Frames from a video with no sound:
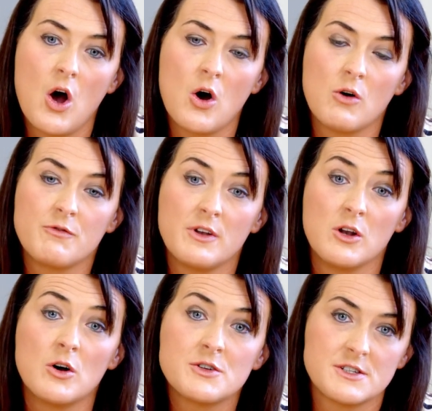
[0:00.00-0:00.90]
of
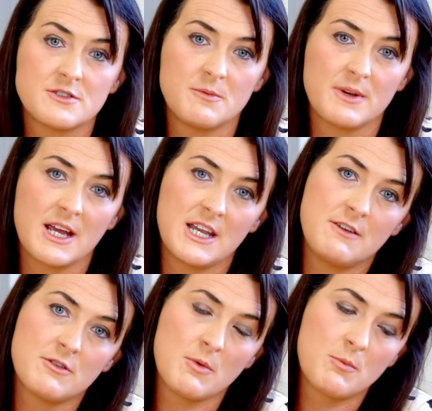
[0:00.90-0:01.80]
losses from the kidney
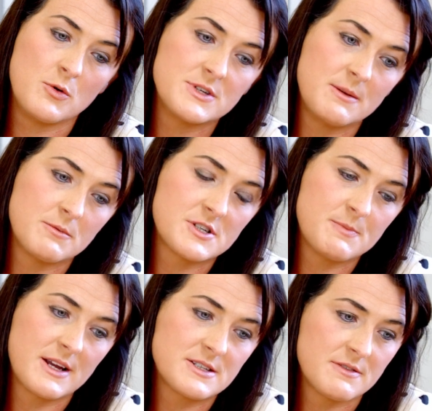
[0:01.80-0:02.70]
from a protein
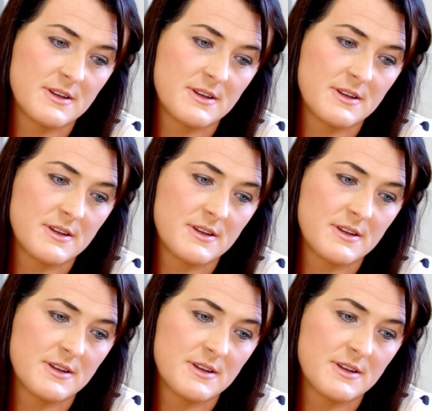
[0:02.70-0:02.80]
perspective,